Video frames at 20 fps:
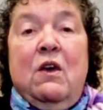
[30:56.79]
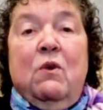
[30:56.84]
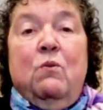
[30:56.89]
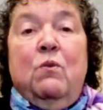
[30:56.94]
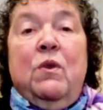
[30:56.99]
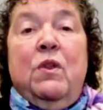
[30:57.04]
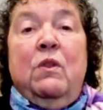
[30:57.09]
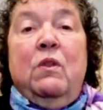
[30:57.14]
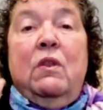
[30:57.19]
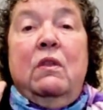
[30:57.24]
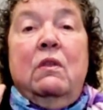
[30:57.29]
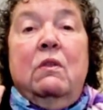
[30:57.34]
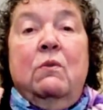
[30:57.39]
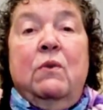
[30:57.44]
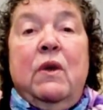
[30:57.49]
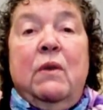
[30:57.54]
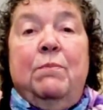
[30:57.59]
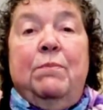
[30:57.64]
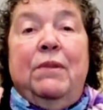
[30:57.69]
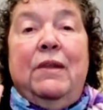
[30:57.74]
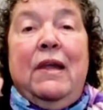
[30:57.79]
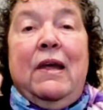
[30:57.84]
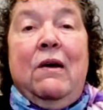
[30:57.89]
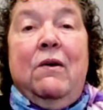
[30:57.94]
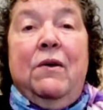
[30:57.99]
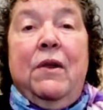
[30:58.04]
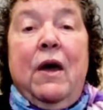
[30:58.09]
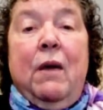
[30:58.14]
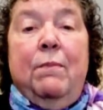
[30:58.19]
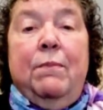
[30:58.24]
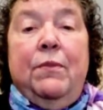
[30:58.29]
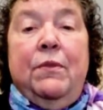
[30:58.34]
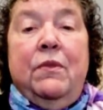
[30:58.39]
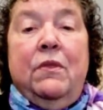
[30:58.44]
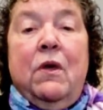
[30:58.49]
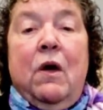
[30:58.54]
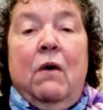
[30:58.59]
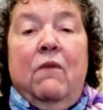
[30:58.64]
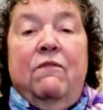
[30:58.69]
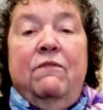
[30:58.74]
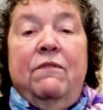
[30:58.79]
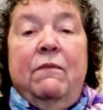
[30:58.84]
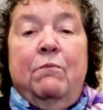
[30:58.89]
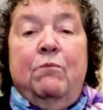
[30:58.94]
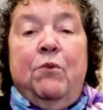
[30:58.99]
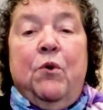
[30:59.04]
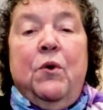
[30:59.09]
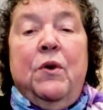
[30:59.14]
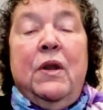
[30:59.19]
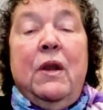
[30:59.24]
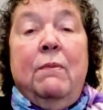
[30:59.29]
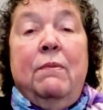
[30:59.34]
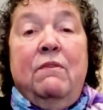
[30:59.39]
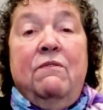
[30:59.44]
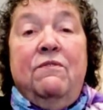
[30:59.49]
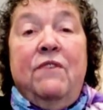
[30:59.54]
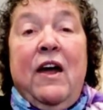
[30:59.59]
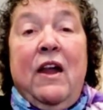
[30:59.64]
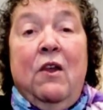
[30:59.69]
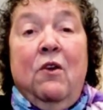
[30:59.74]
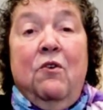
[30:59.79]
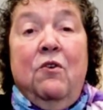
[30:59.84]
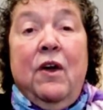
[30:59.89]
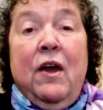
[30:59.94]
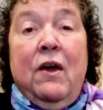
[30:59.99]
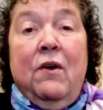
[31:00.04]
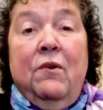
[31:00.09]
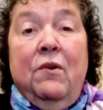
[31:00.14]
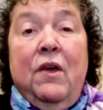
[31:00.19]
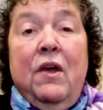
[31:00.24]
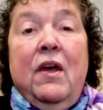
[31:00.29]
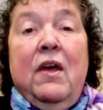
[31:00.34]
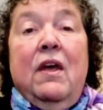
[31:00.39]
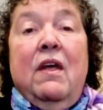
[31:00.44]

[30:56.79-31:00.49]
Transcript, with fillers: when we had plowed up the broken up the fallow ground.